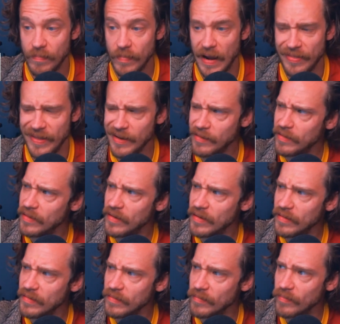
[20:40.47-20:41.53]
I think
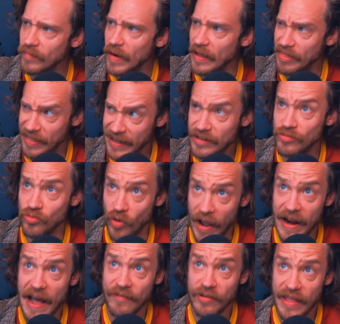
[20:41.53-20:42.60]

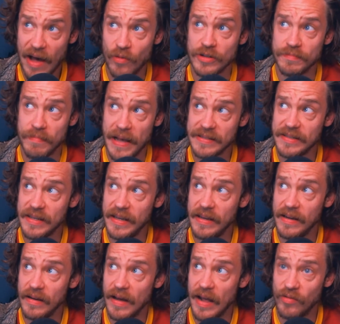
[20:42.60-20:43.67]
right after that was
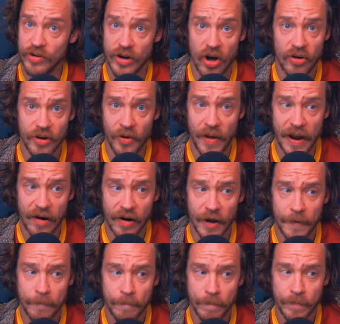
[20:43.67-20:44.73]
Messi and Ronaldo
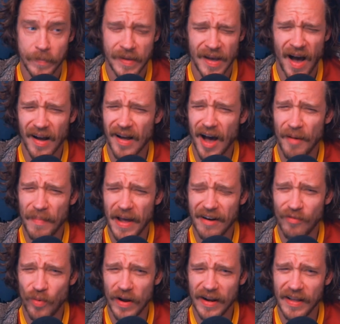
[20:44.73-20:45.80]
era. Kaká might
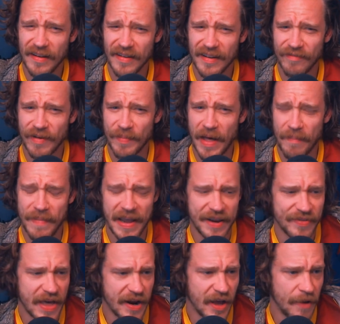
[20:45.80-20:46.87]
have won it, if I'm not
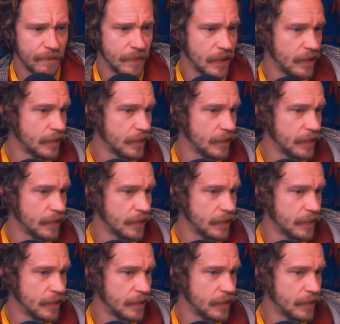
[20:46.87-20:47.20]
making that up.